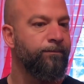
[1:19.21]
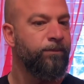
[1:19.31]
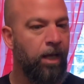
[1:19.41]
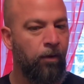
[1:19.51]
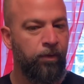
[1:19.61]

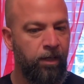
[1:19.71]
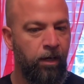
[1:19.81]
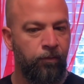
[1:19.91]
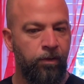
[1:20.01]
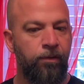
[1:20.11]
not
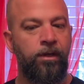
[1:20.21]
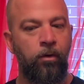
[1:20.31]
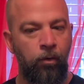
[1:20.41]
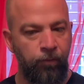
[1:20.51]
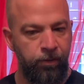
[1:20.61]
recovered, the
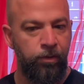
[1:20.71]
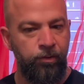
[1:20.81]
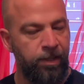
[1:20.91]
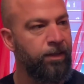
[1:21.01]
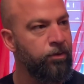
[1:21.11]

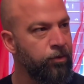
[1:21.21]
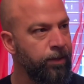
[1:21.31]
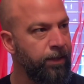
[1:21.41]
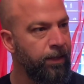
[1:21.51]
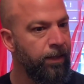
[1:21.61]
overuse
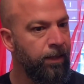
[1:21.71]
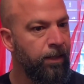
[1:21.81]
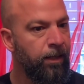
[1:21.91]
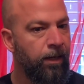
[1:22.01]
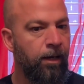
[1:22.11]
injury,
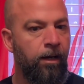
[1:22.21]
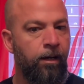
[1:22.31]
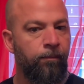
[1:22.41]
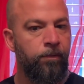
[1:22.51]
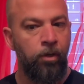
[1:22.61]

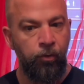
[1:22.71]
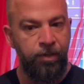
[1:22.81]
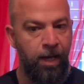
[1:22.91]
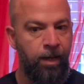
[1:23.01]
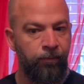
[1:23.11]
no
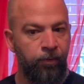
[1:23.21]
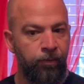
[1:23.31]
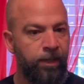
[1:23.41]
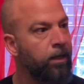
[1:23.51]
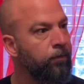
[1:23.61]
time for
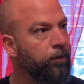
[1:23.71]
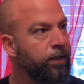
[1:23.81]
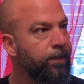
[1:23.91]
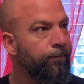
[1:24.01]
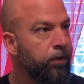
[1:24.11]

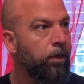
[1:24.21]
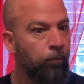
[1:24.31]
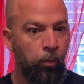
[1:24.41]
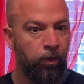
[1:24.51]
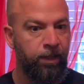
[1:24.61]
recovery,
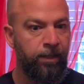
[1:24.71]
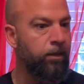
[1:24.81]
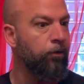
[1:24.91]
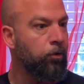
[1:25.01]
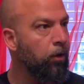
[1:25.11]
working,
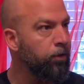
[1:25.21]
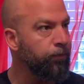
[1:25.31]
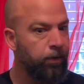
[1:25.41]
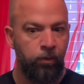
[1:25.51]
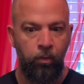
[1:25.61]
the
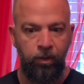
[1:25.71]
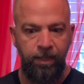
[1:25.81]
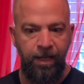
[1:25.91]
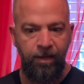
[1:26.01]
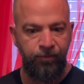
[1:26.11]
CrossFitter
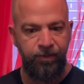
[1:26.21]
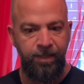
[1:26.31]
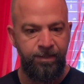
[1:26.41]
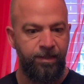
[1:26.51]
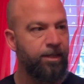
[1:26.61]
working out
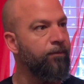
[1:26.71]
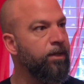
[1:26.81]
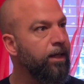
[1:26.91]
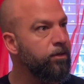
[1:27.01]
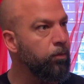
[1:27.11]
6 to 7
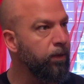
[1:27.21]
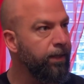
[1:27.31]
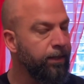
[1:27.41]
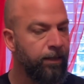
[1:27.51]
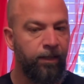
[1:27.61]
days a
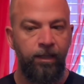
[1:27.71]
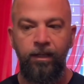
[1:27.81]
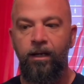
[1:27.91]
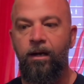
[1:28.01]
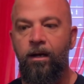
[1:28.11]
week.
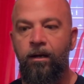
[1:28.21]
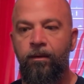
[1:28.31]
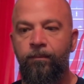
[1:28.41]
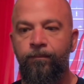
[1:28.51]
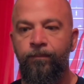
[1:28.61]

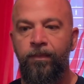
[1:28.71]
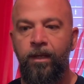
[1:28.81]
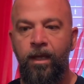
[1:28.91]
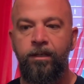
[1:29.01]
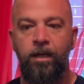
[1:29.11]

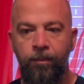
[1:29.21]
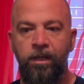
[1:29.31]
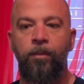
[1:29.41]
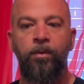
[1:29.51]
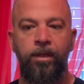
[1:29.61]
And coming
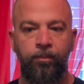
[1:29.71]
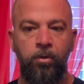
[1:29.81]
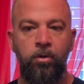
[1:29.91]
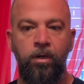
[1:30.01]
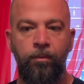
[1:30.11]
up with a
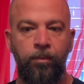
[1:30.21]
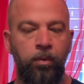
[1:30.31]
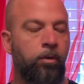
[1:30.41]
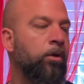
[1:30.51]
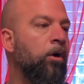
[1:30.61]
program or
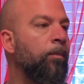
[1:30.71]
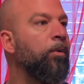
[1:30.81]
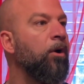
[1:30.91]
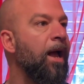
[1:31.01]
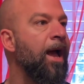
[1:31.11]
protocol
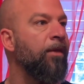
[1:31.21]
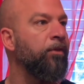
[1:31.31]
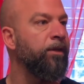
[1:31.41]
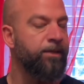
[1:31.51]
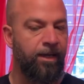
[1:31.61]
per
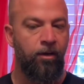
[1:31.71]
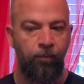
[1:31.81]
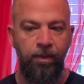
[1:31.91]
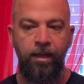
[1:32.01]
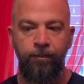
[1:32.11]
athlete to
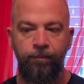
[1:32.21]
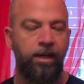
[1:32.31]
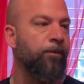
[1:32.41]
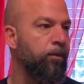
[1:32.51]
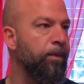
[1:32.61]
help them be
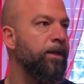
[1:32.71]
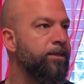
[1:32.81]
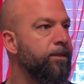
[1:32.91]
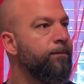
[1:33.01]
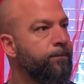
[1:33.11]
at their best.